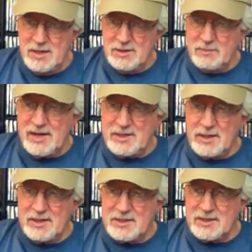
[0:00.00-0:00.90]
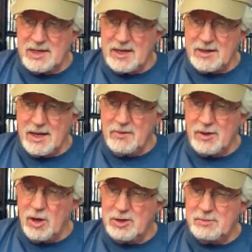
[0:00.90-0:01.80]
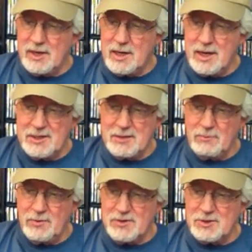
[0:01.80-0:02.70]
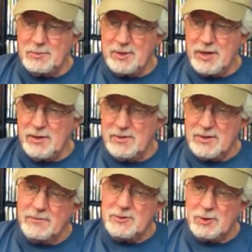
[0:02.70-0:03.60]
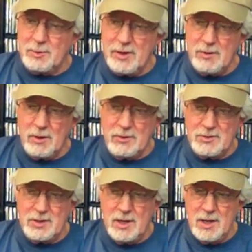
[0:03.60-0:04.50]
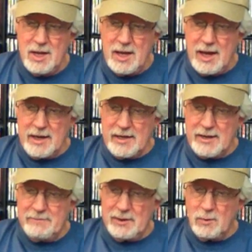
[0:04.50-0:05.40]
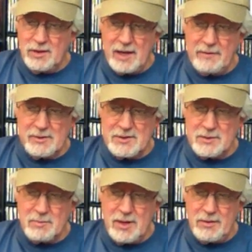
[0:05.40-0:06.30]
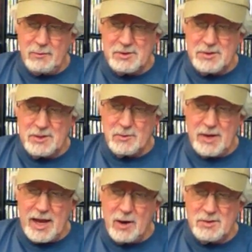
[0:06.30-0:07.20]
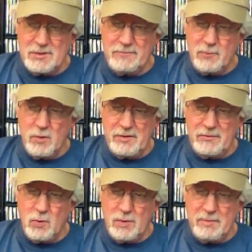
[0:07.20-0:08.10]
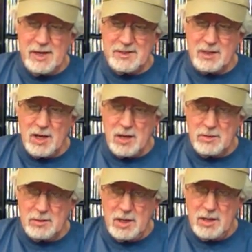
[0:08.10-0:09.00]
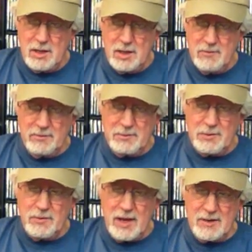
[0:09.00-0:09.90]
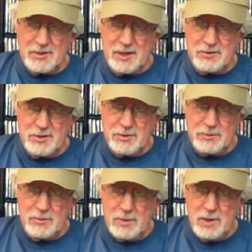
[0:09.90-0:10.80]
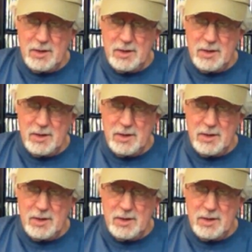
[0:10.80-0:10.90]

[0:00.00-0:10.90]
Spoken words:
So basically this has got the ultimate collection with the superheroes of superheroes. An Evening with Kevin Smith, which is 3 hours and 44 minutes long, from 2002.